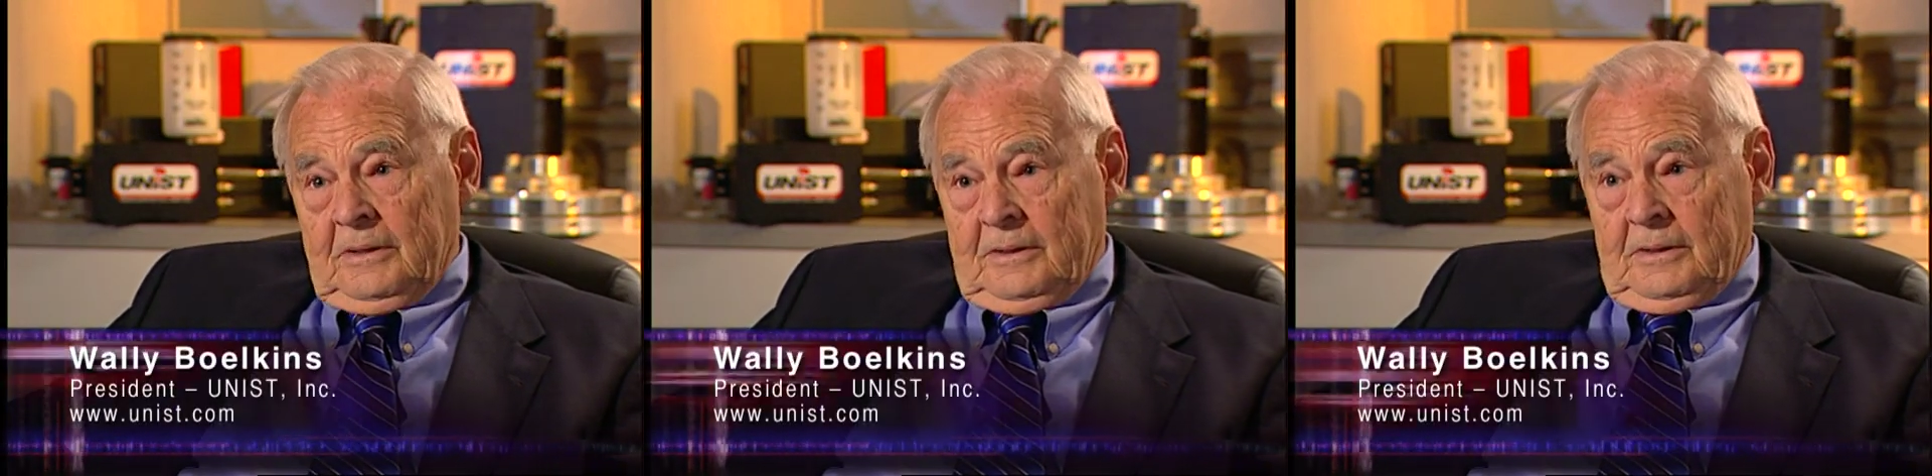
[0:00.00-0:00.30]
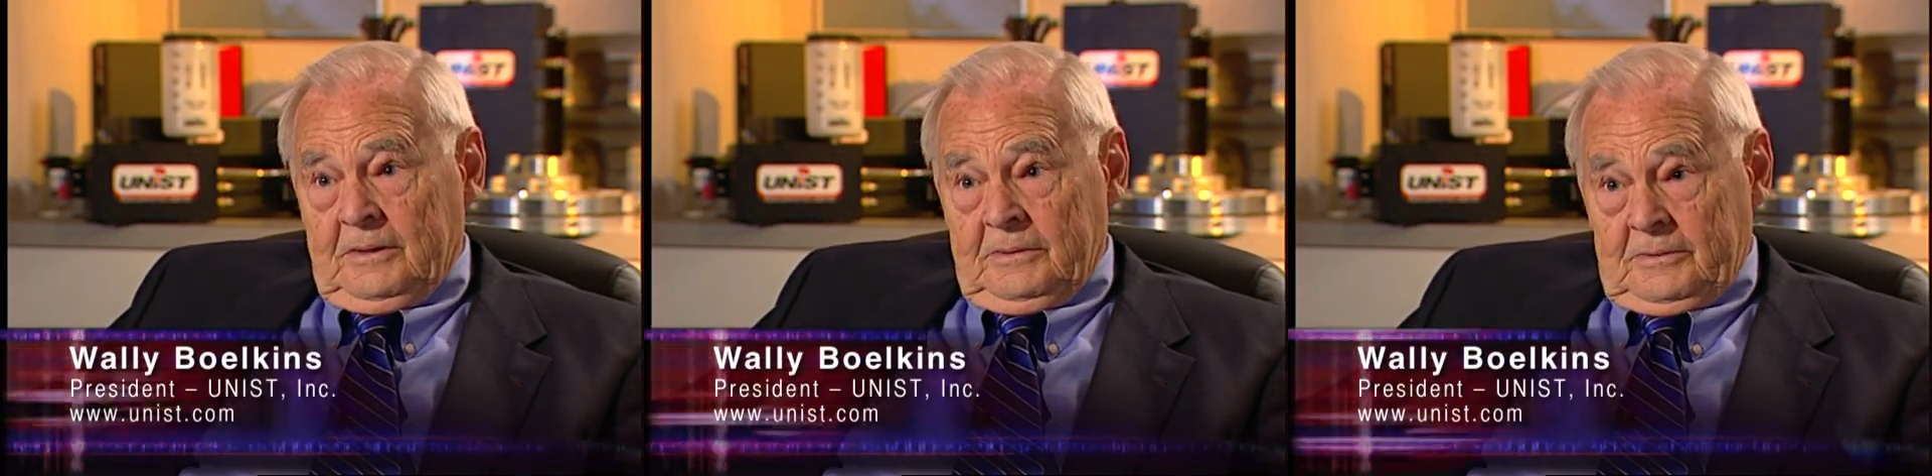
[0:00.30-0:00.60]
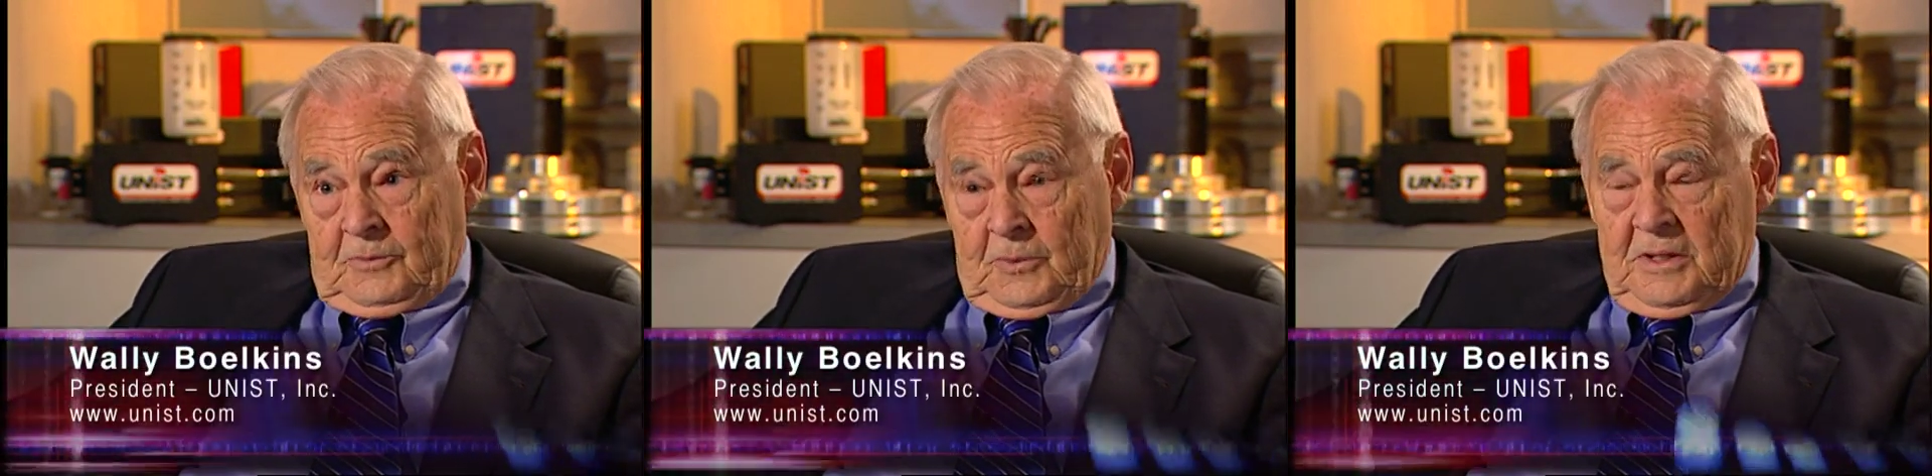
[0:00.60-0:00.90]
uh,
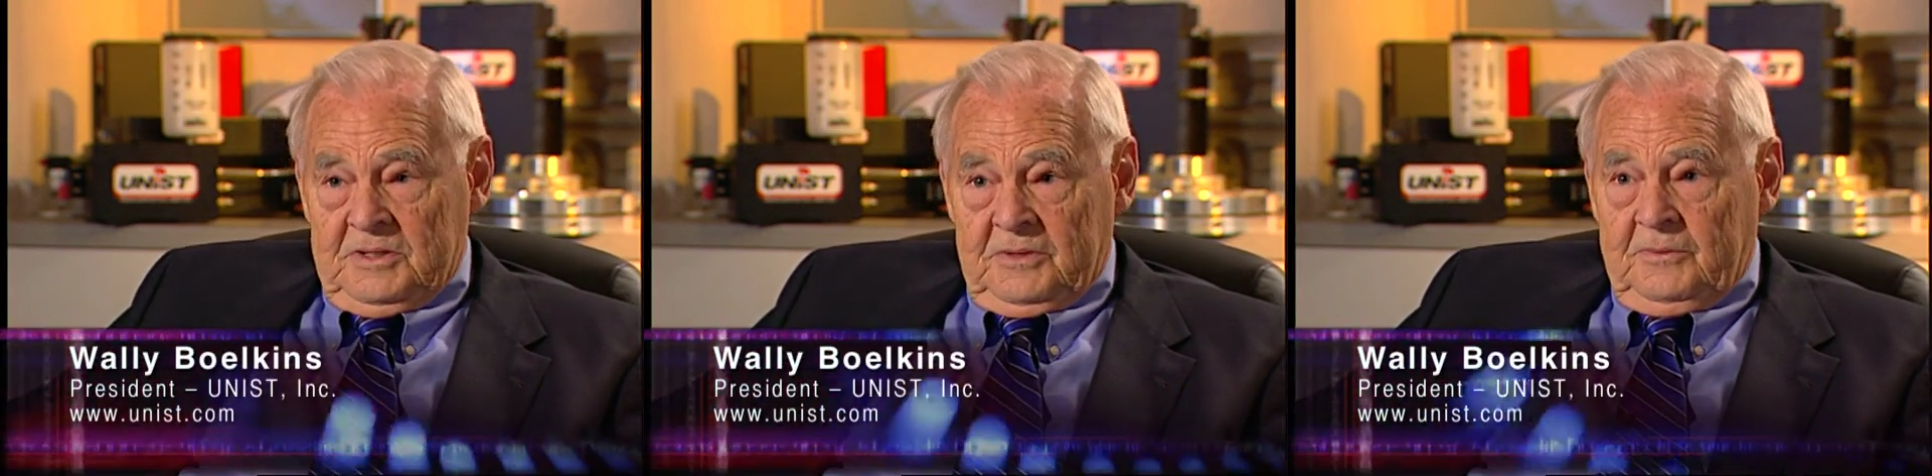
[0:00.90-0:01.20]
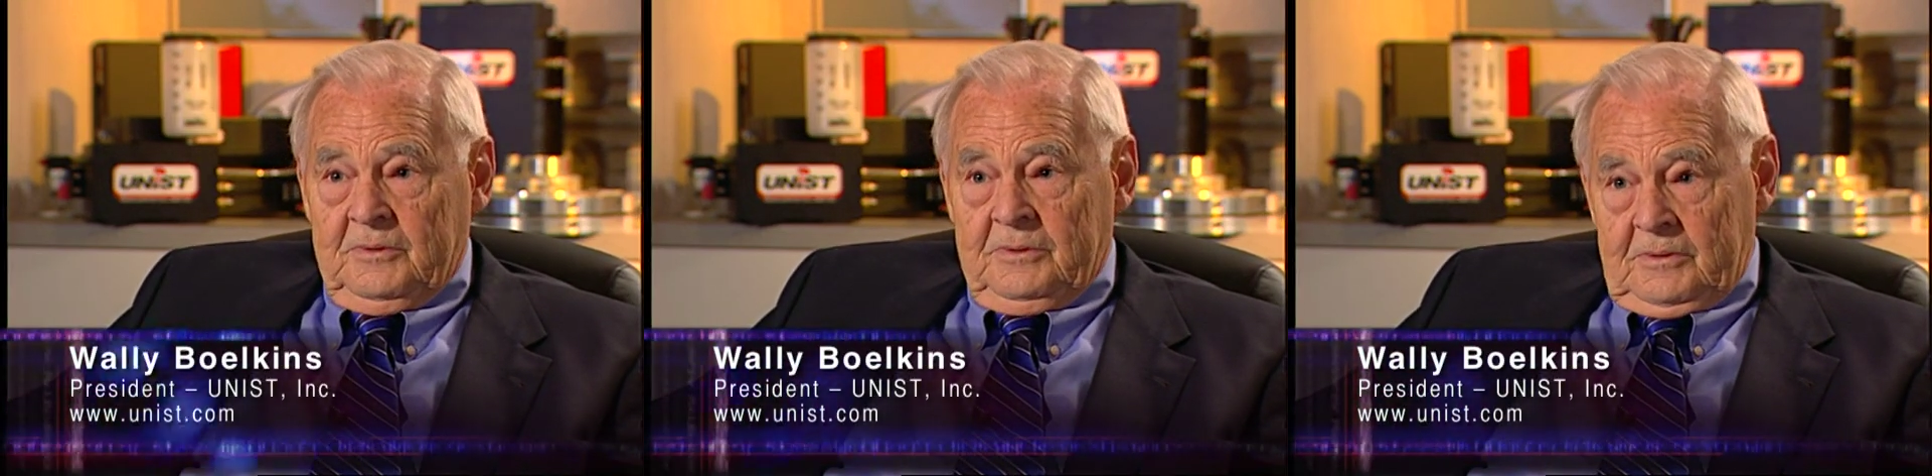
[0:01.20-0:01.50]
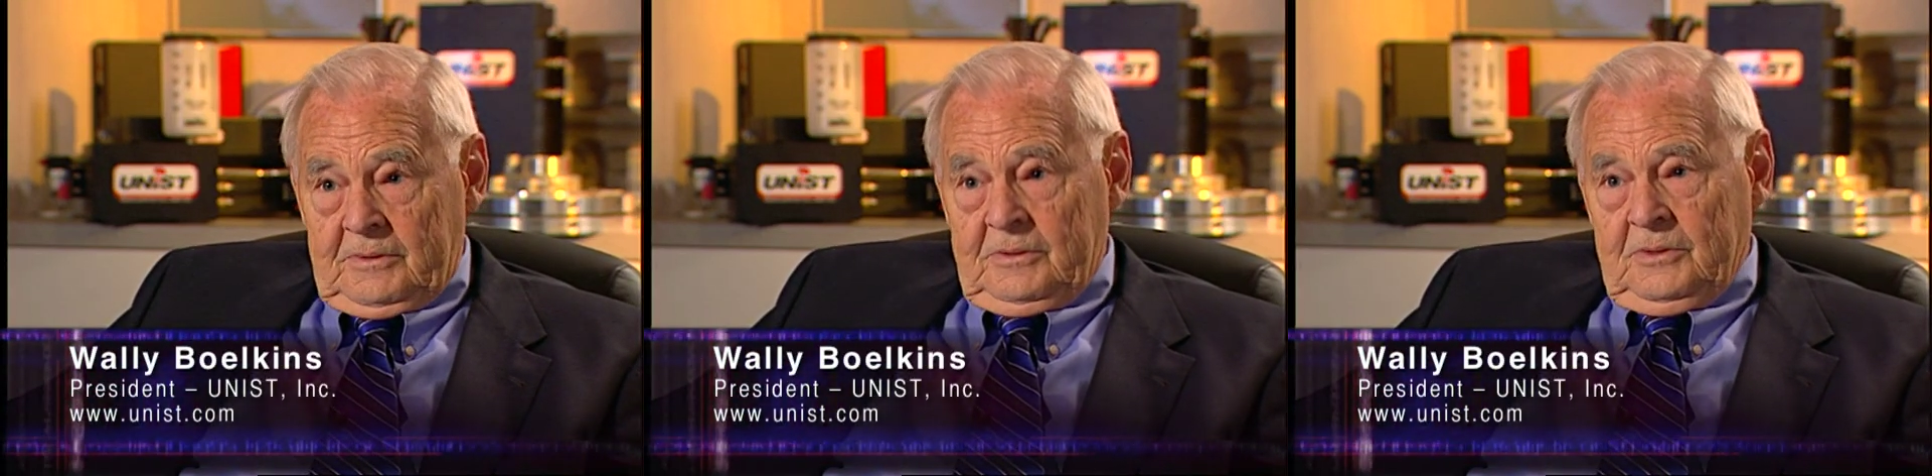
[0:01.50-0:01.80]
ways of
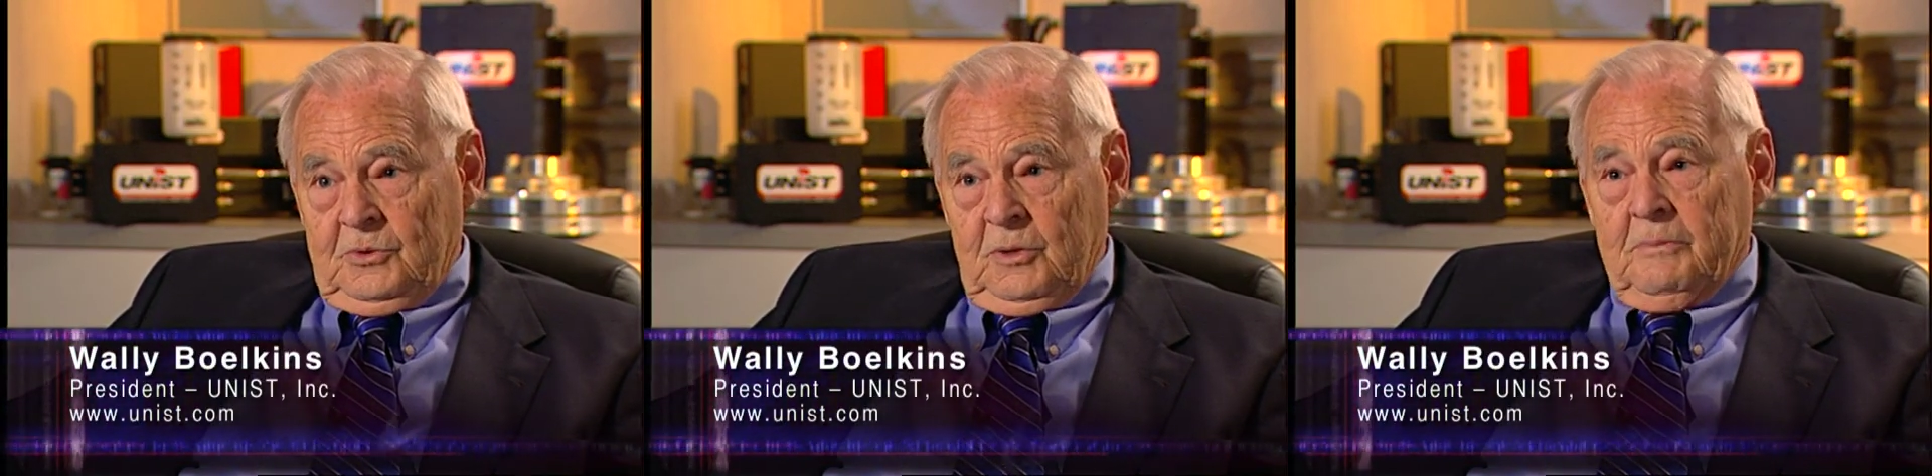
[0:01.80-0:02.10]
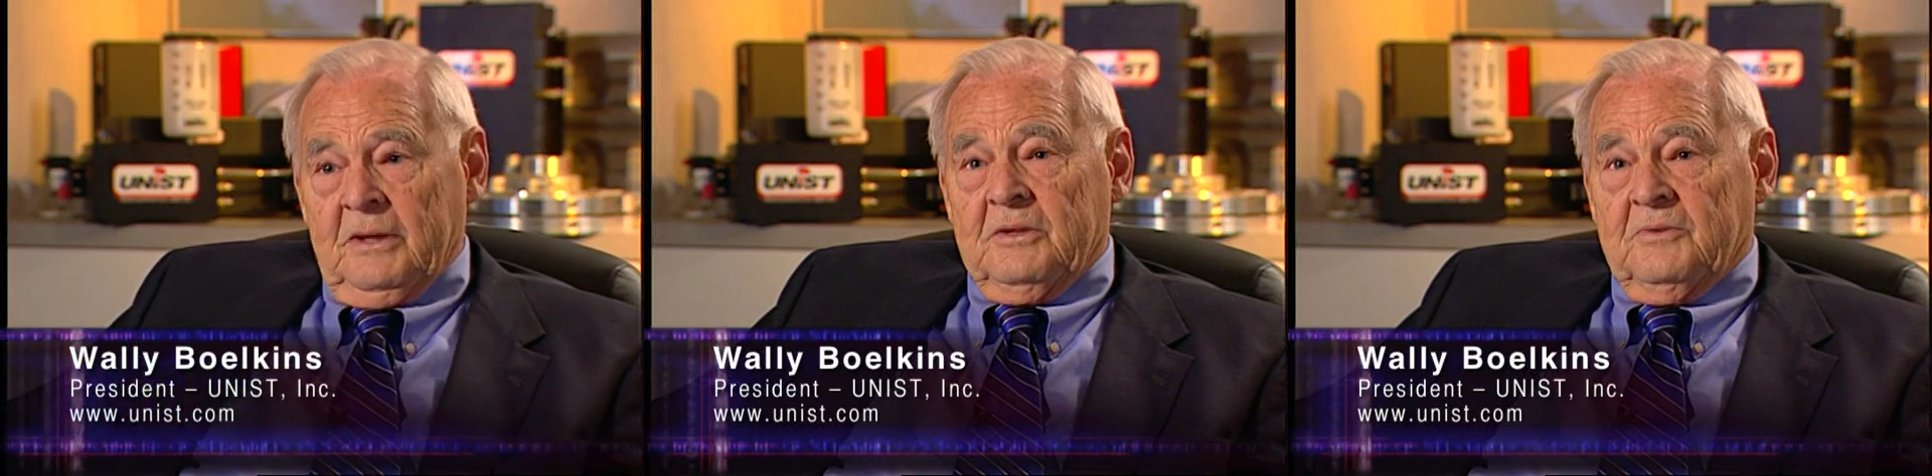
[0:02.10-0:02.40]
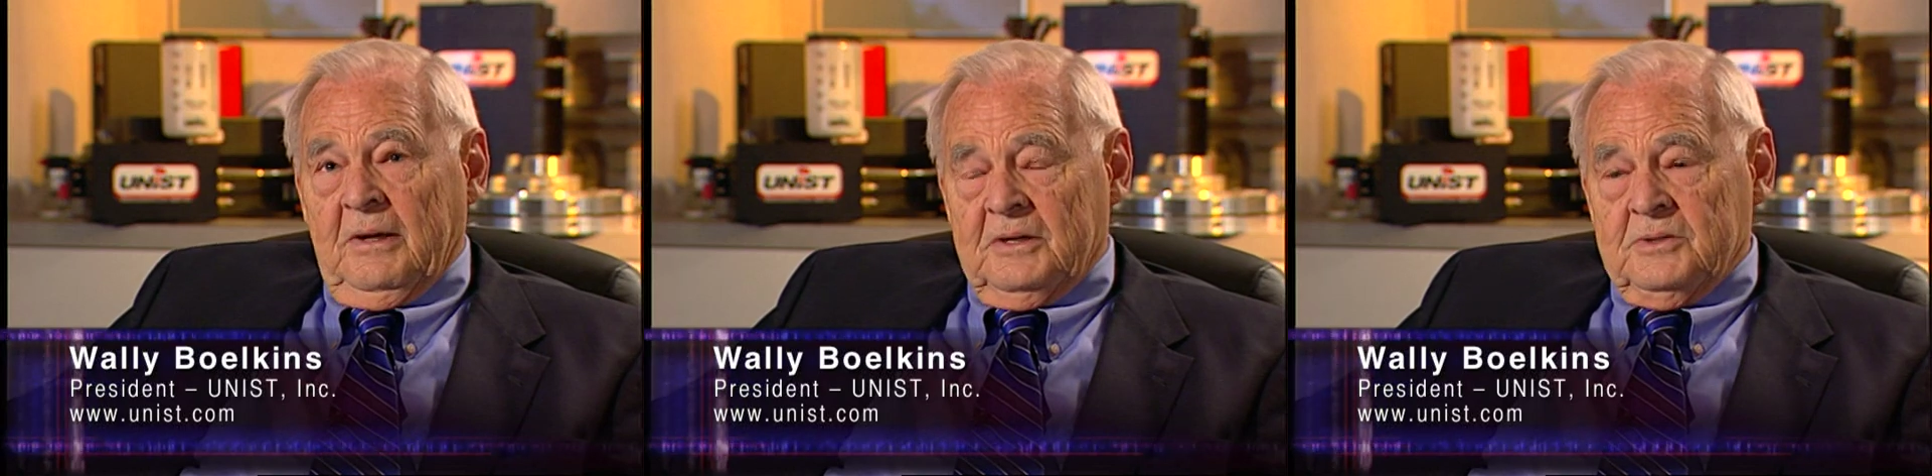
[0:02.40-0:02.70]
doing
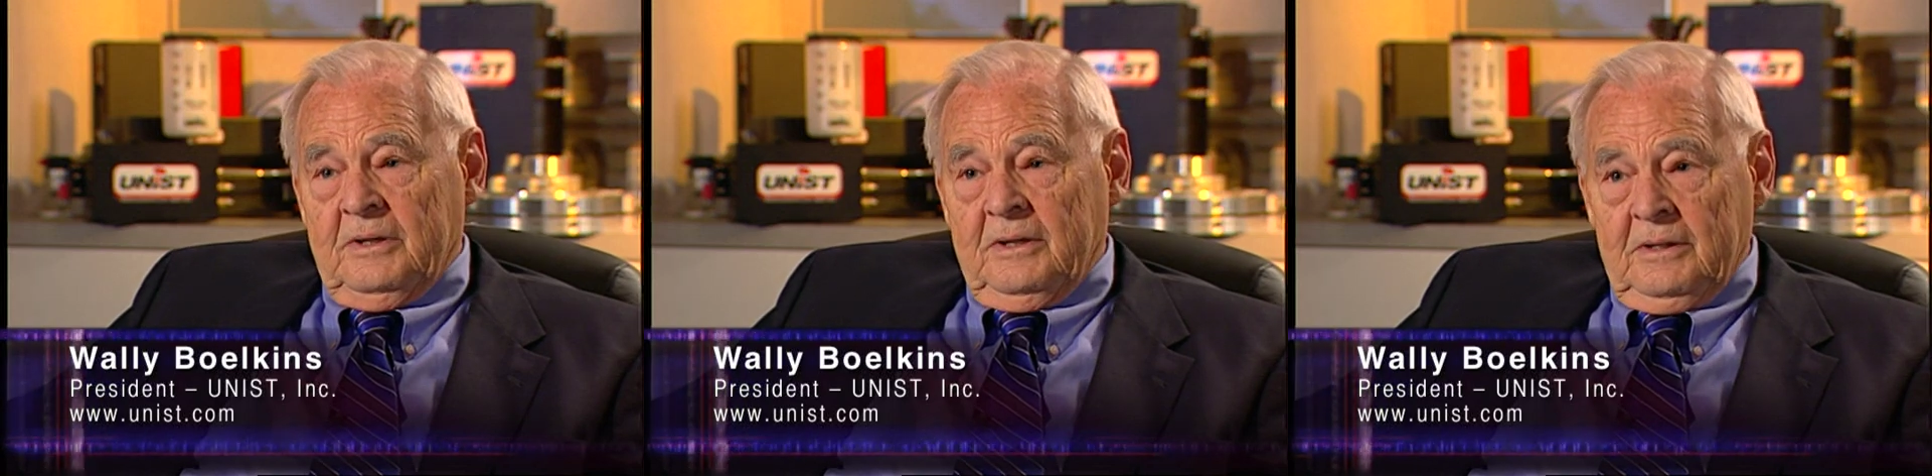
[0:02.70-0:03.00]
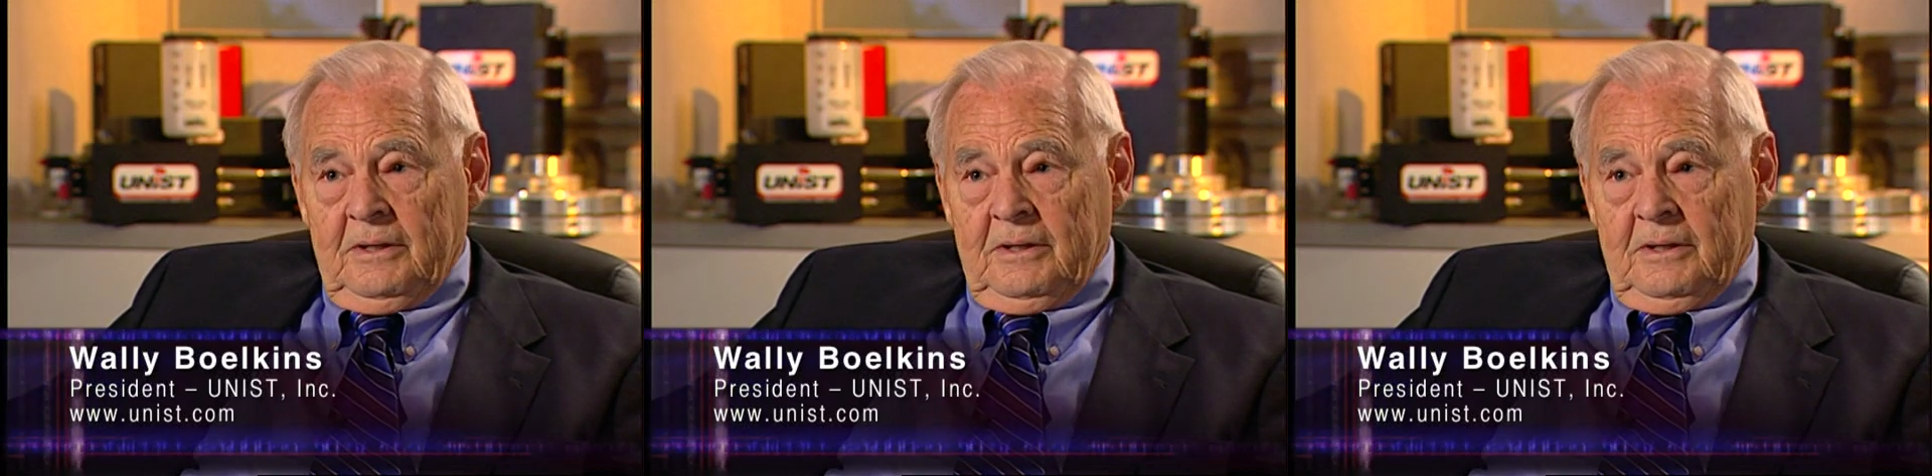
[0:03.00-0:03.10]
manufacturing.